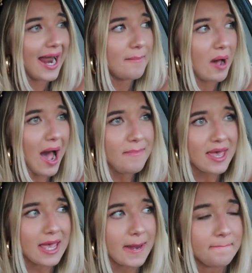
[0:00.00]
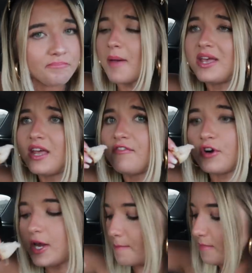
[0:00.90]
kind of popping. I mean,
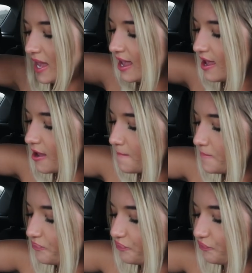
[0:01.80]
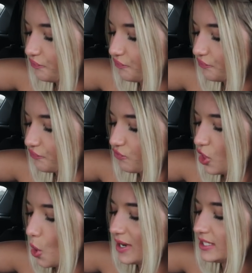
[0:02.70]
for it being,
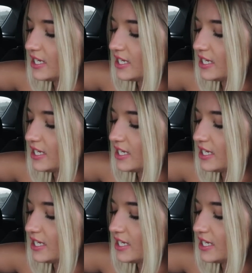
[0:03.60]
what is